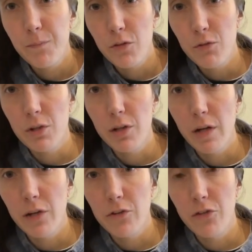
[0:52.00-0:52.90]
It's a really
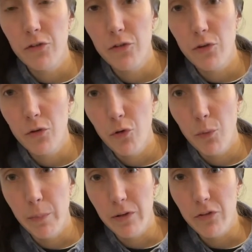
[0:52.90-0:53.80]
nice
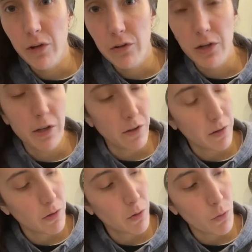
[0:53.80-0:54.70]
open sounding
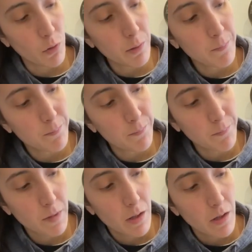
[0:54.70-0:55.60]
chord.
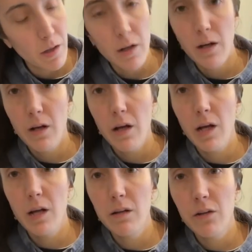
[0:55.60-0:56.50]

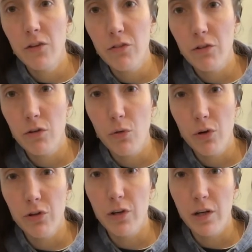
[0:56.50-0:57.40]
And then the third
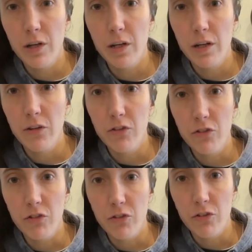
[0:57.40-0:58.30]
chord you're gonna need is
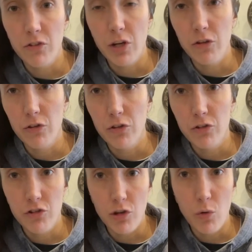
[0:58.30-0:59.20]
just a
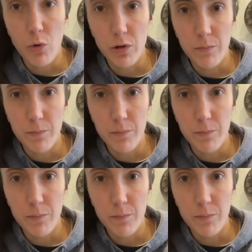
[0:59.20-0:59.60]
standard G chord.